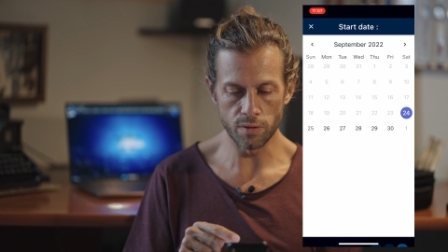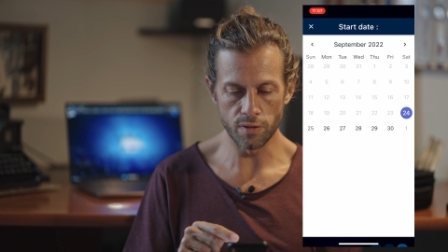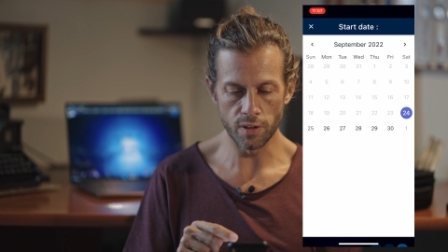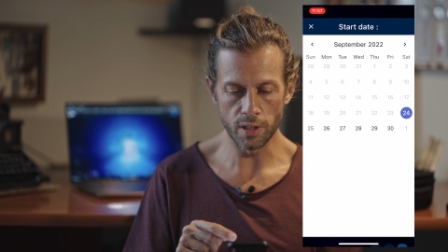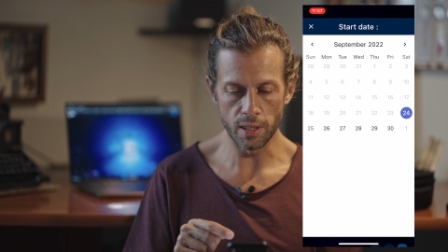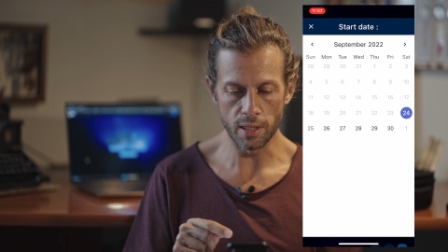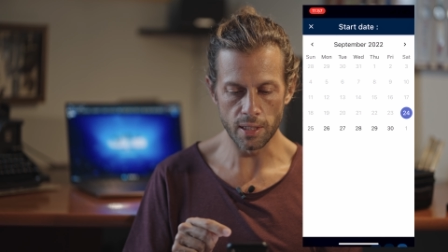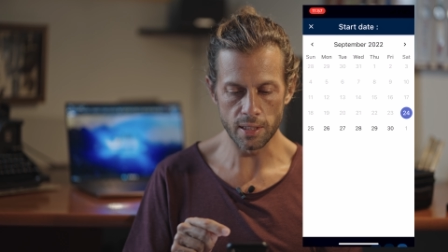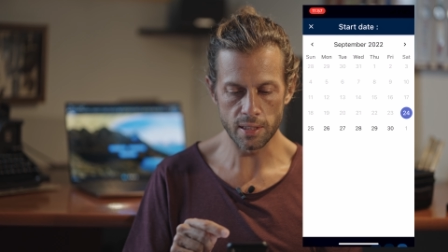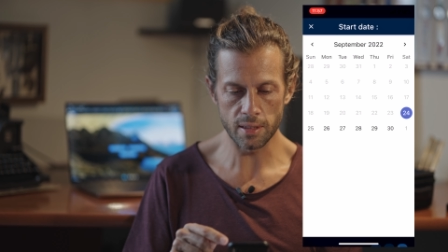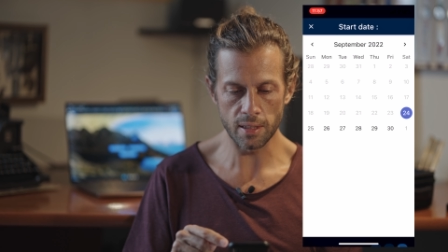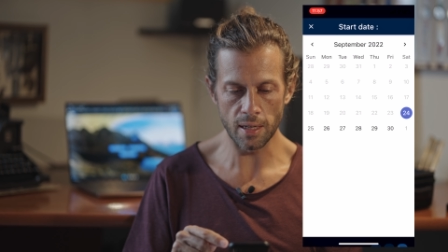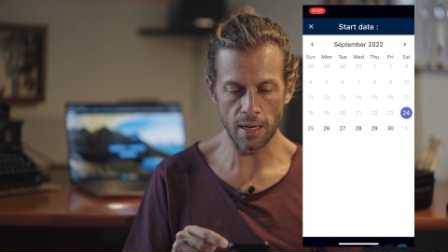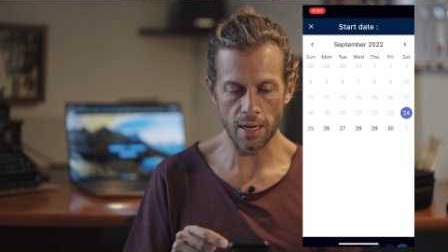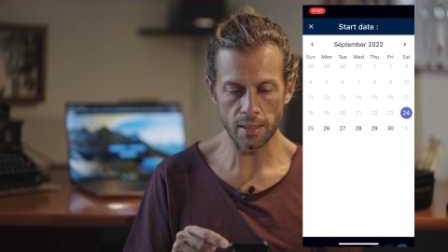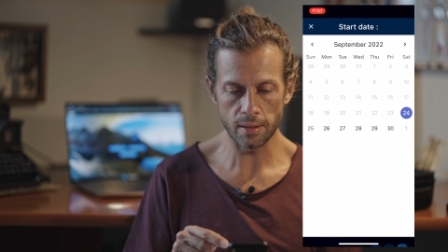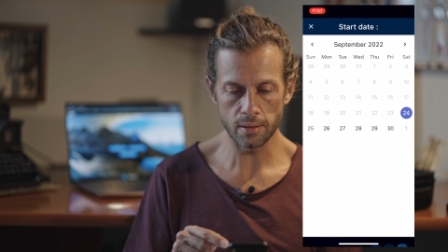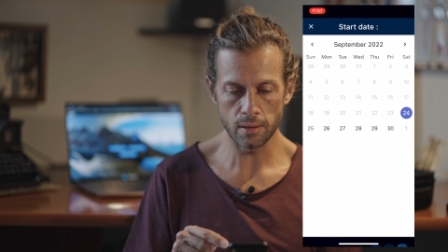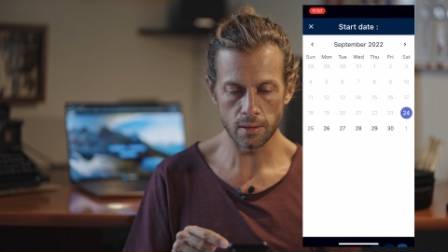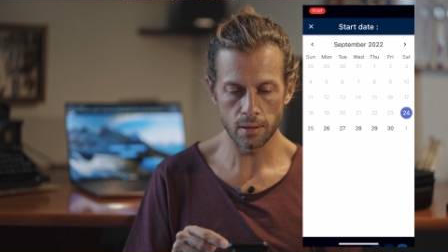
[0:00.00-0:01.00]
the
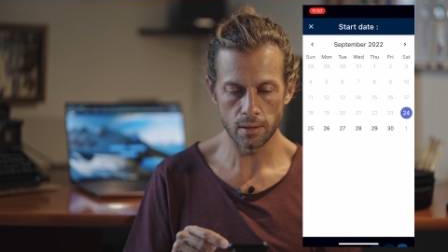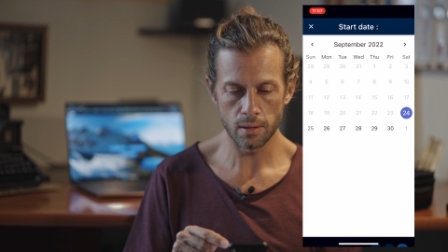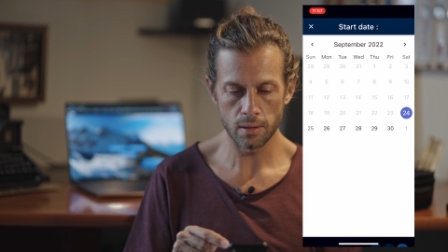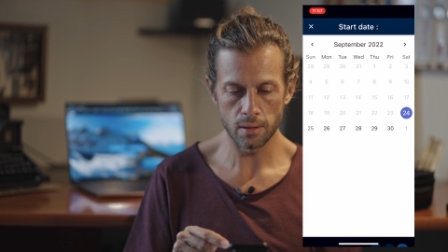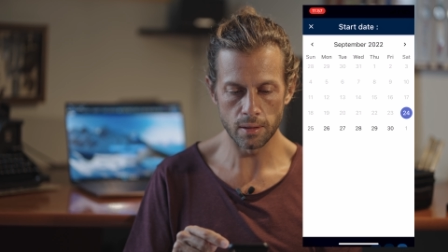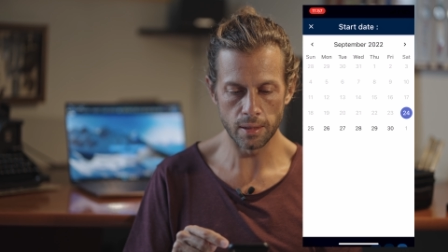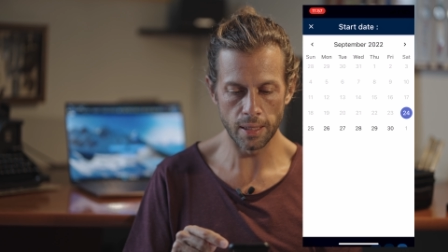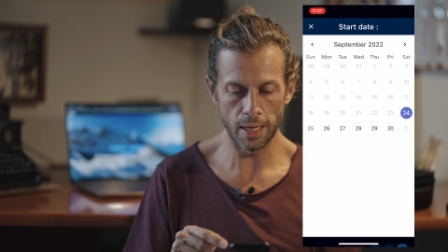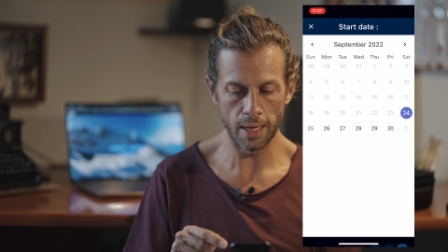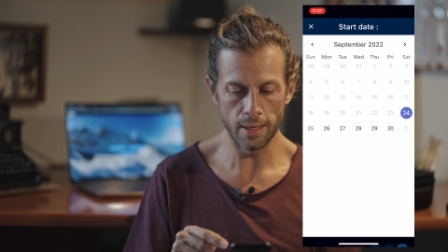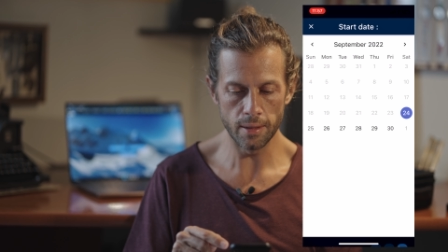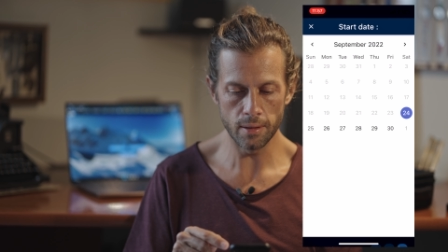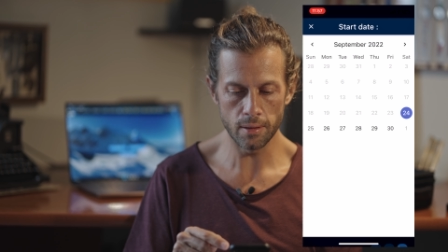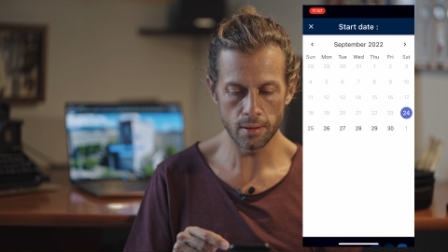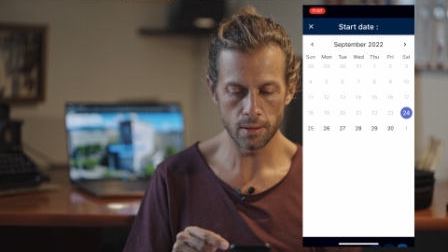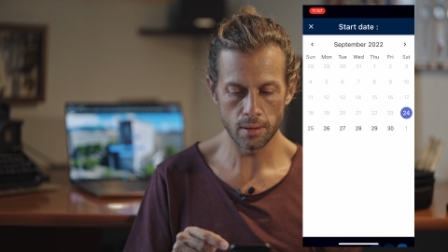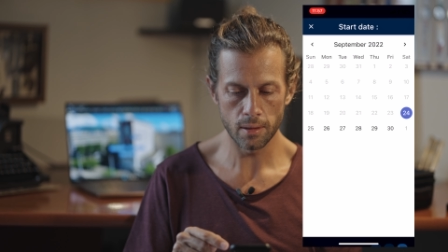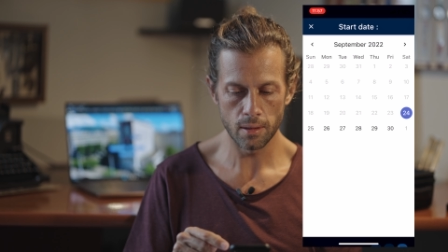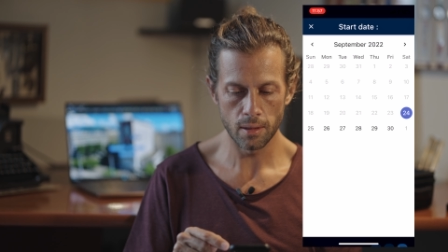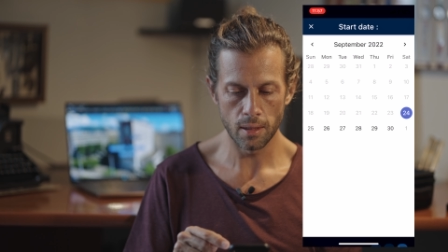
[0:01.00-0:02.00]
start date
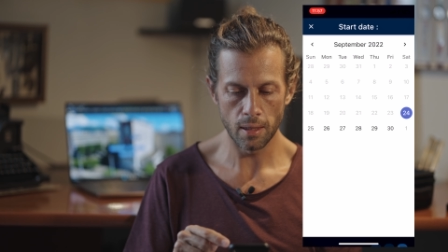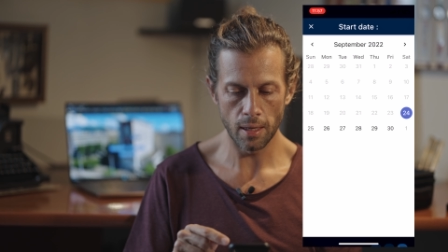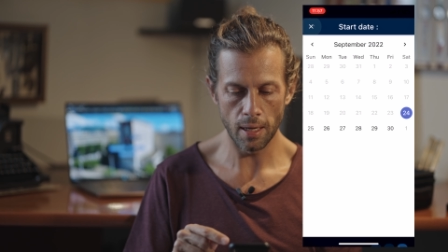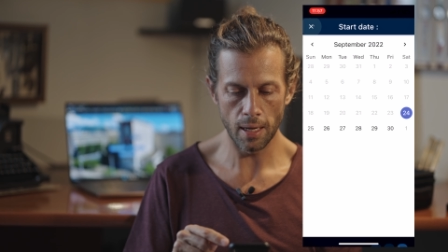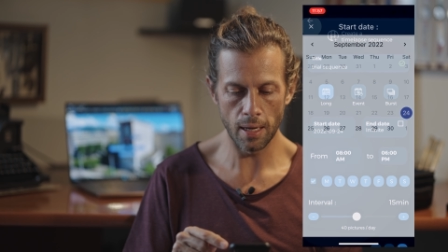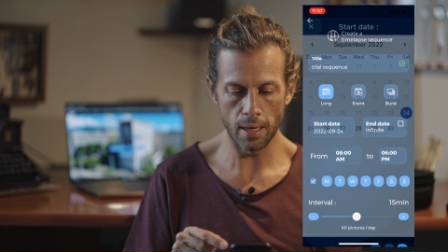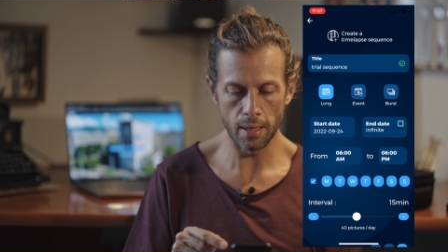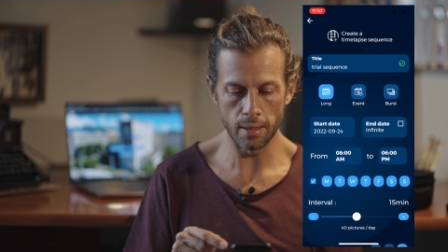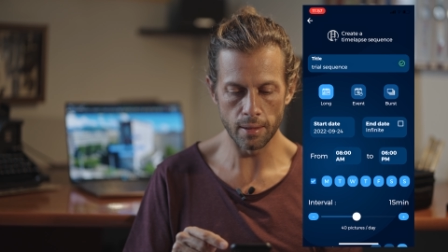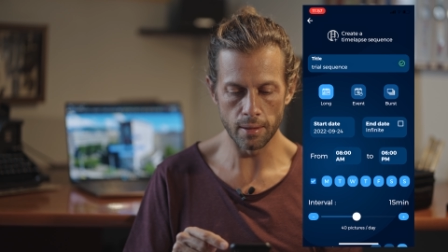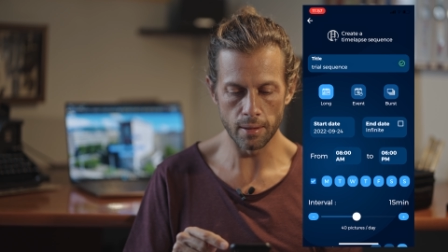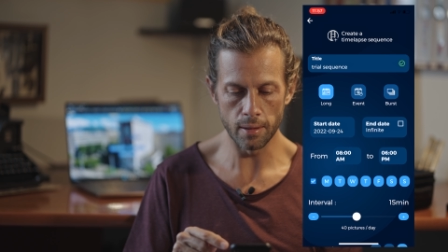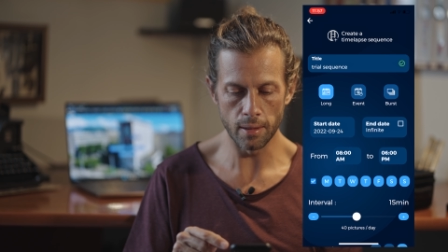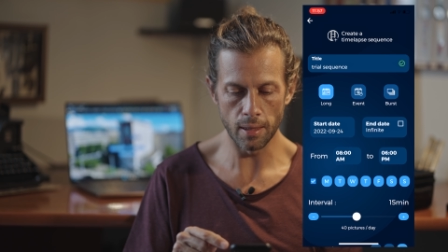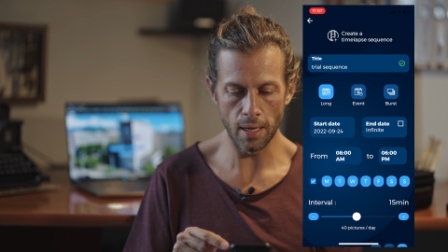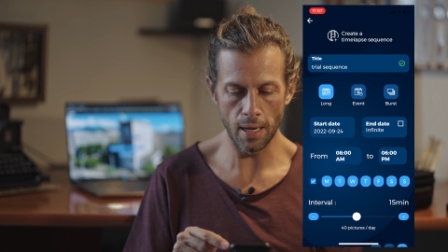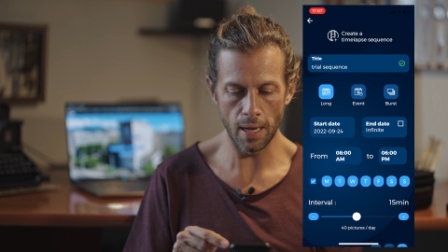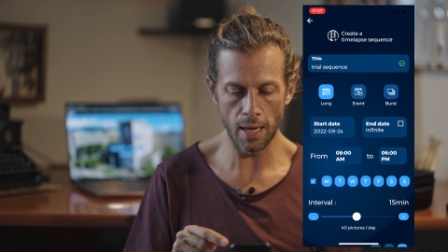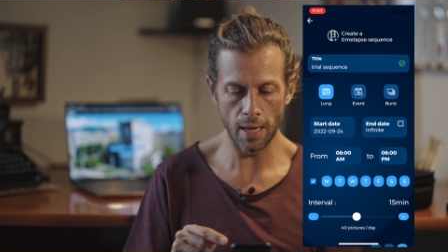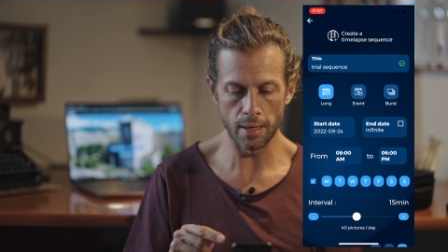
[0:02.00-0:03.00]
and
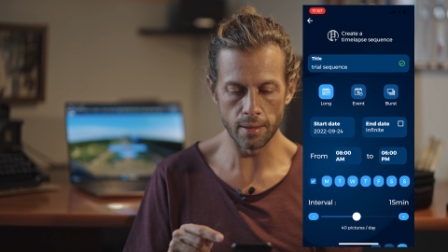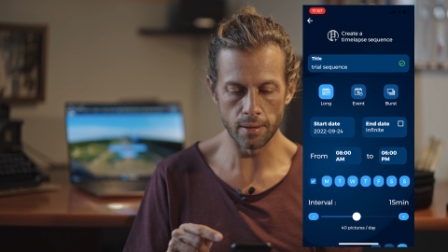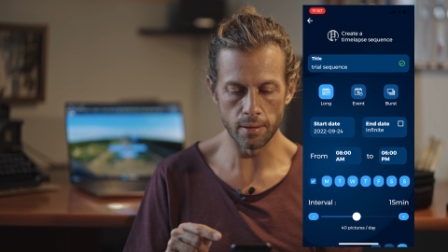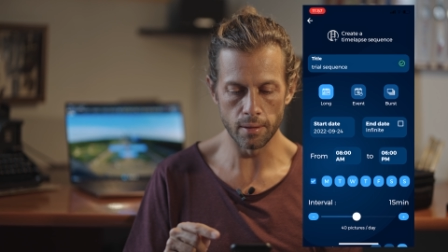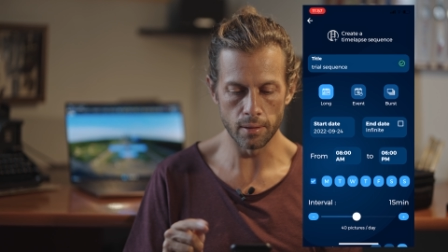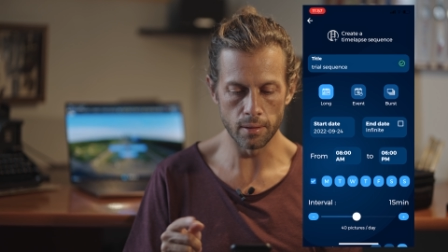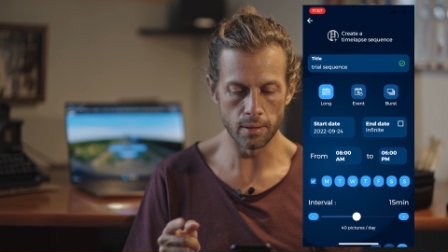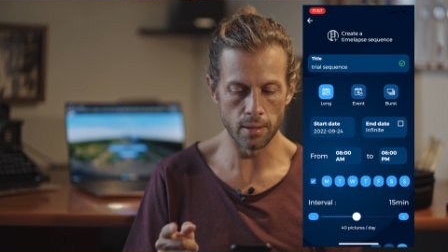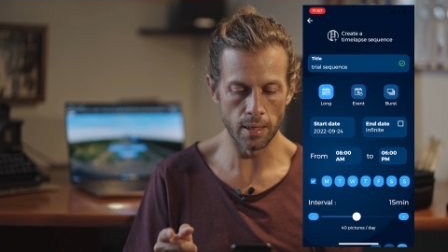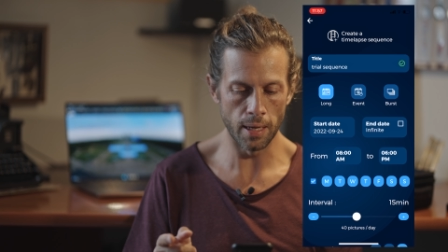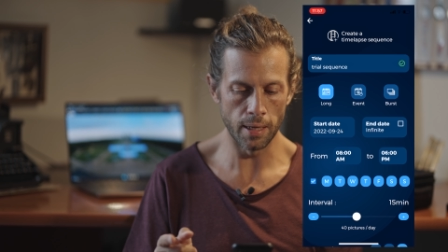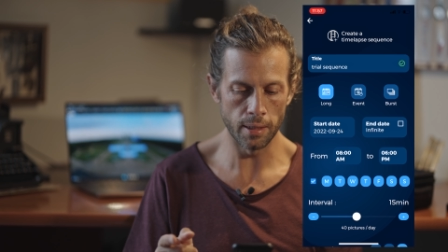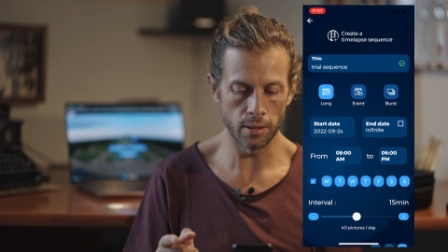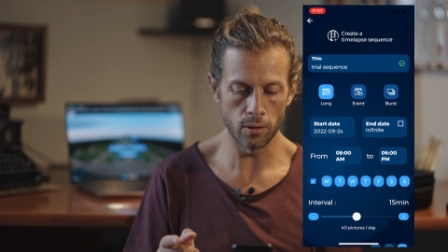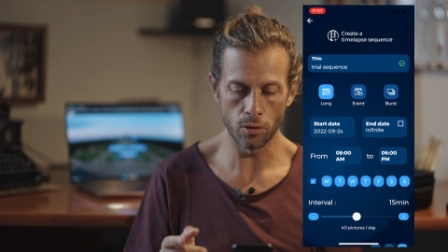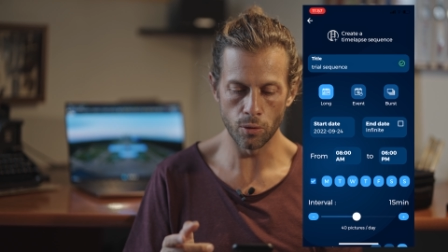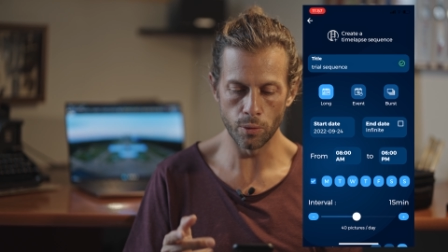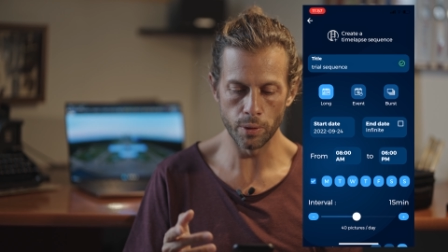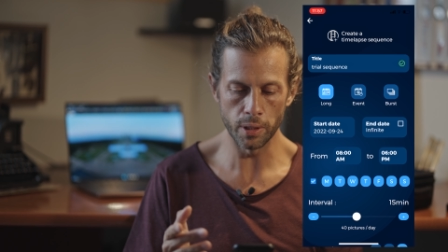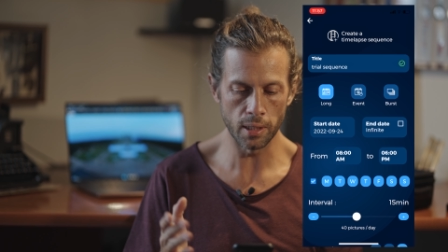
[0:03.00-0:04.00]
end date,
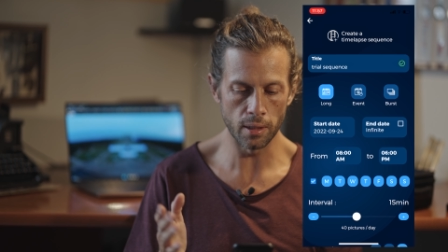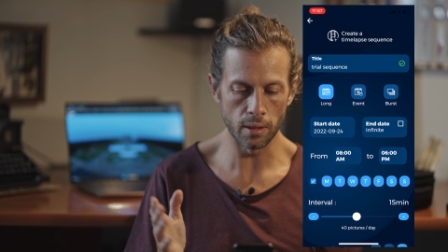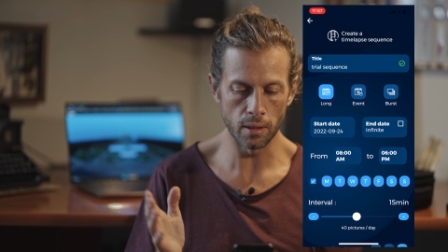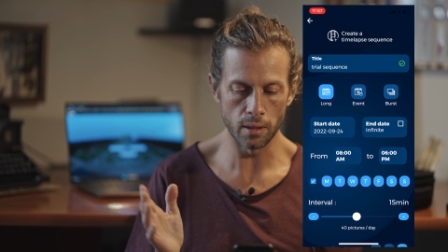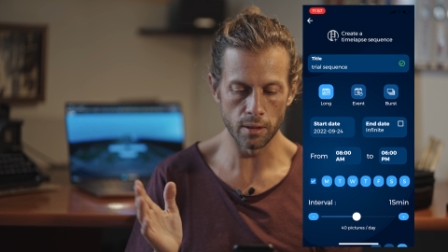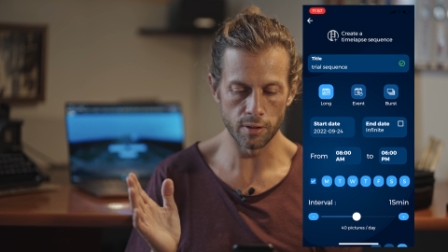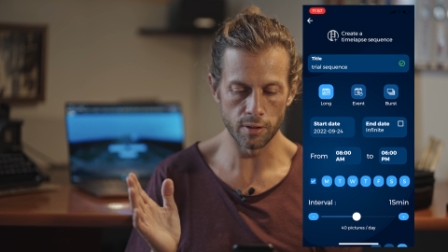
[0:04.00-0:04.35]
or we can leave